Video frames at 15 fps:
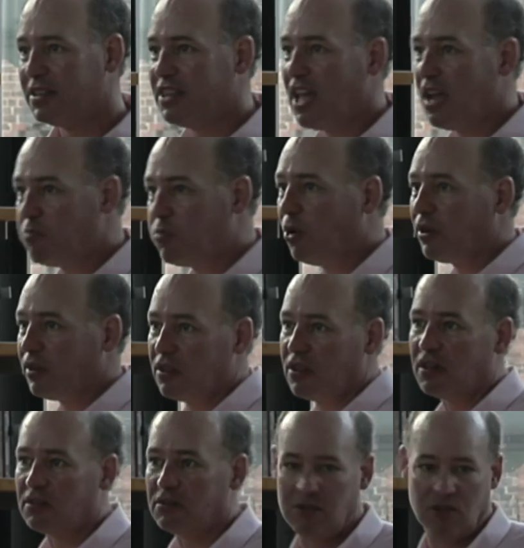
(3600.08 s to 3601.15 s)
they put
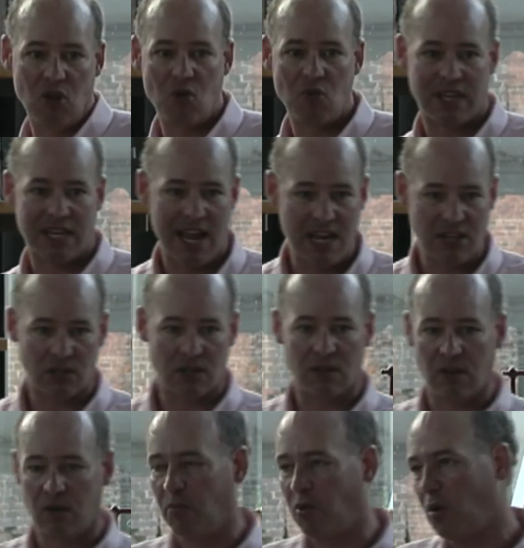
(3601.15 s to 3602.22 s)
their location of
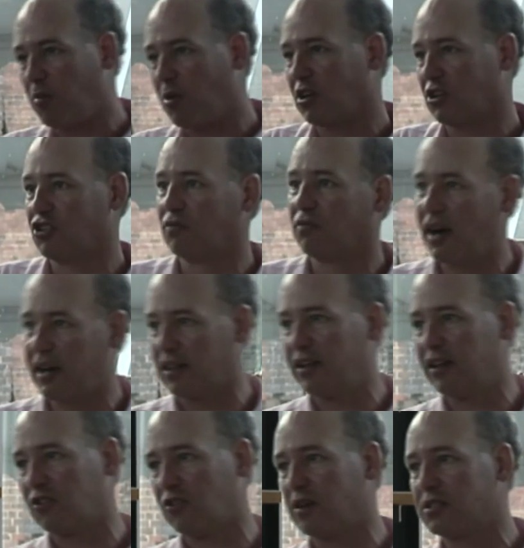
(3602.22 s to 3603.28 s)
their ballpark
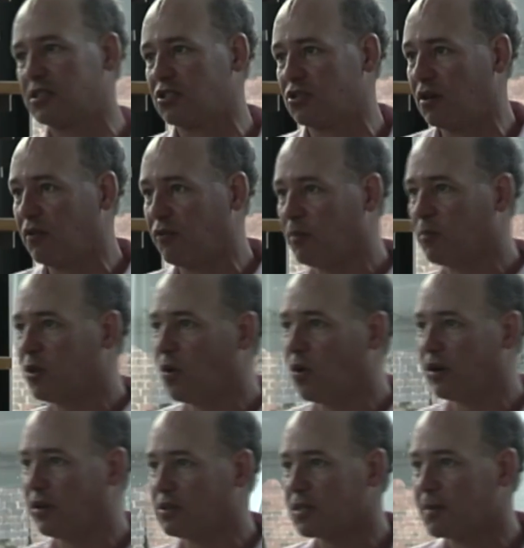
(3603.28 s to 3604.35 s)
directly across the street from the
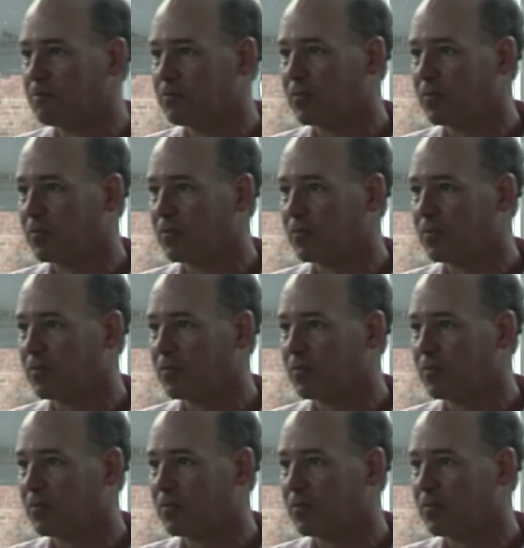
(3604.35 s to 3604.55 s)
Orioles.